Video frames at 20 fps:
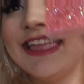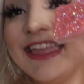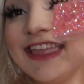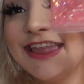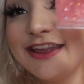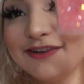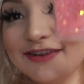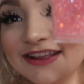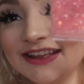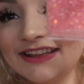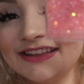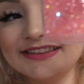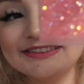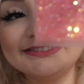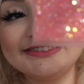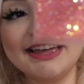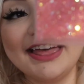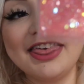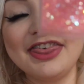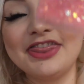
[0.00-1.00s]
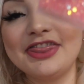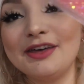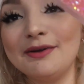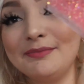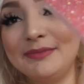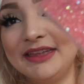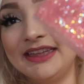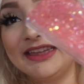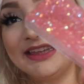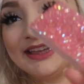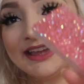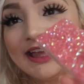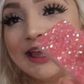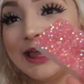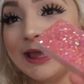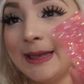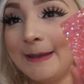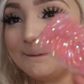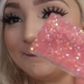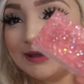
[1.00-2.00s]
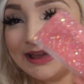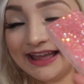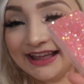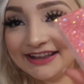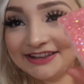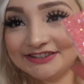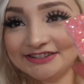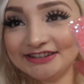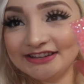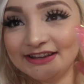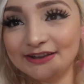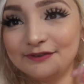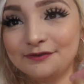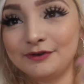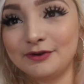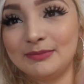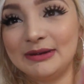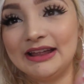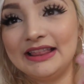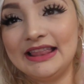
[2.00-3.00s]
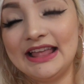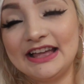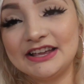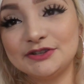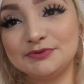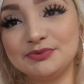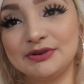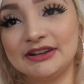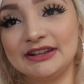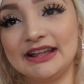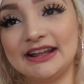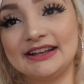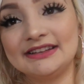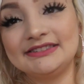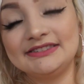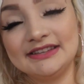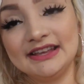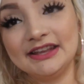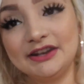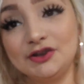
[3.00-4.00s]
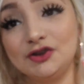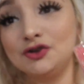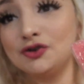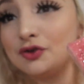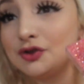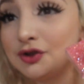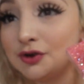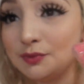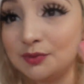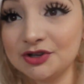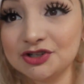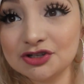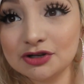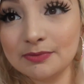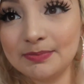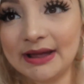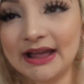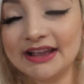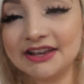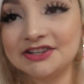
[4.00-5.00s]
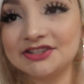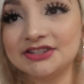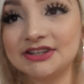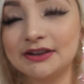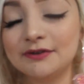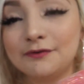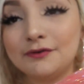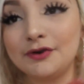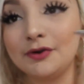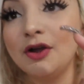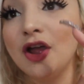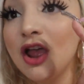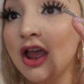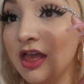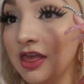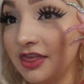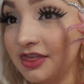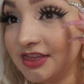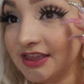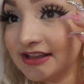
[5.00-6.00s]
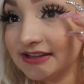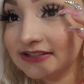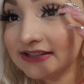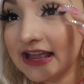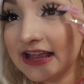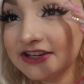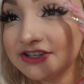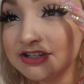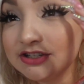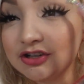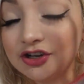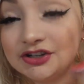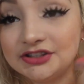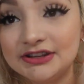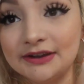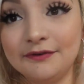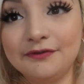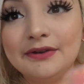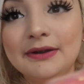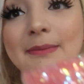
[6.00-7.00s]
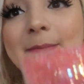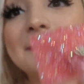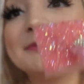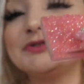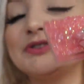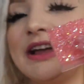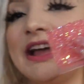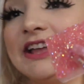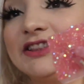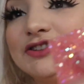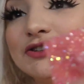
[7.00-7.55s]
here is the mink packaging for my lash brand like i said you know the original packaging for these lashes are different so i had